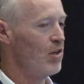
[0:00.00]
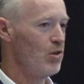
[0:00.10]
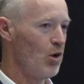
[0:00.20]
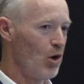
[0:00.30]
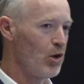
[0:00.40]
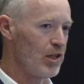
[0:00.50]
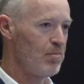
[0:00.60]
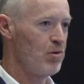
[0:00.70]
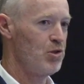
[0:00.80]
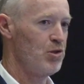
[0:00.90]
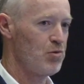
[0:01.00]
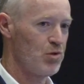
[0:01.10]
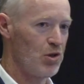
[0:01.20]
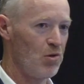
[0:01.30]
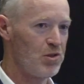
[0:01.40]
not only produce
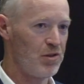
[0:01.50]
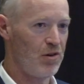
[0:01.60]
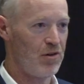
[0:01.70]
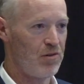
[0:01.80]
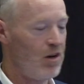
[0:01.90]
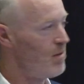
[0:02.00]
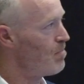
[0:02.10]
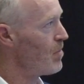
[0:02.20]
results on their own right,